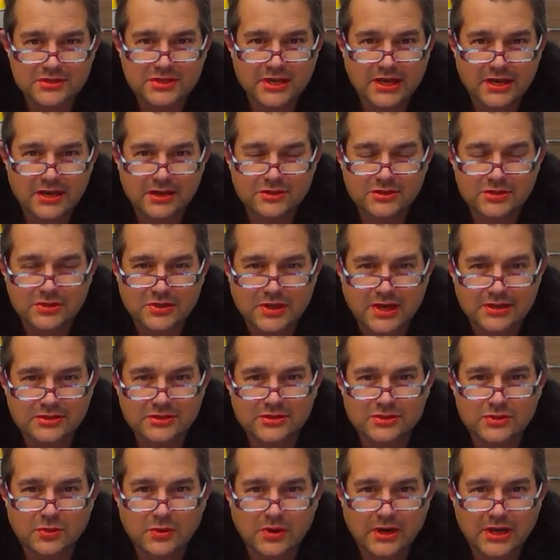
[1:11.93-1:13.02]
Day
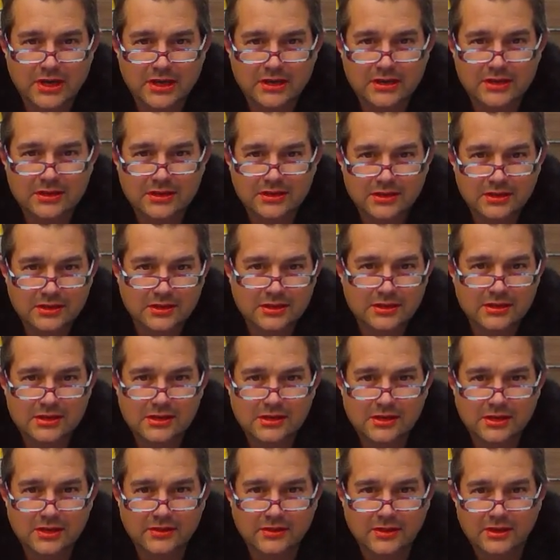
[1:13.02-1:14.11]
2020
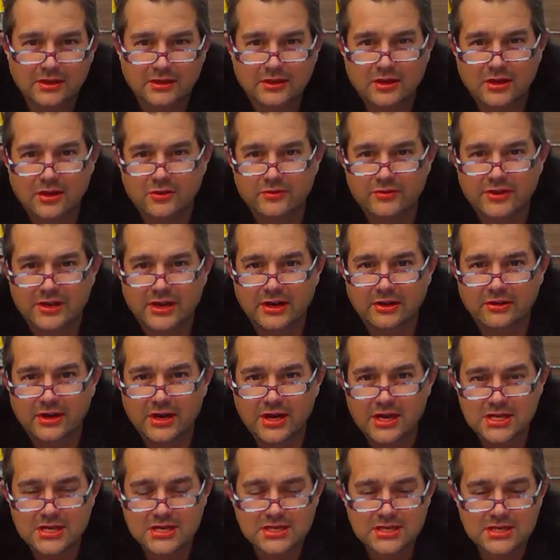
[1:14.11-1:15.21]
in the COVID
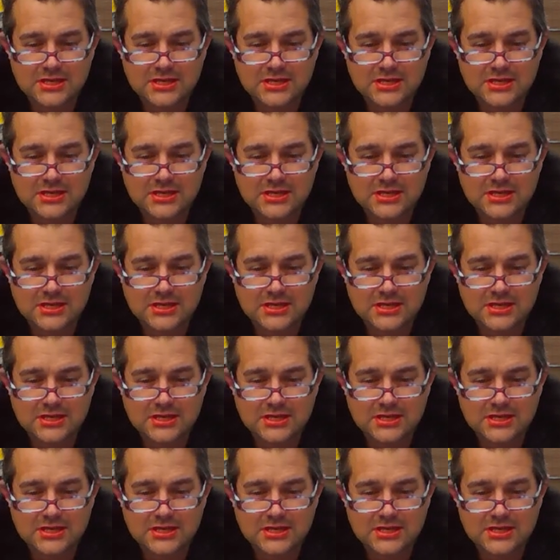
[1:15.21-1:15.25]
era.